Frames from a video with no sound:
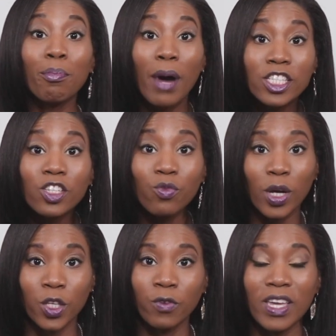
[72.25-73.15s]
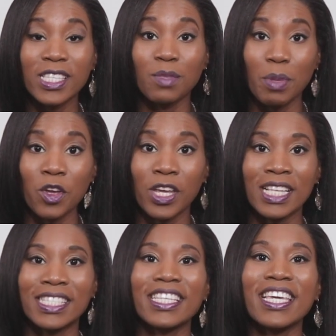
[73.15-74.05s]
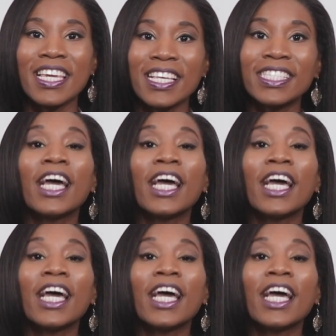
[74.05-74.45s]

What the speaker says: much of what you've experienced is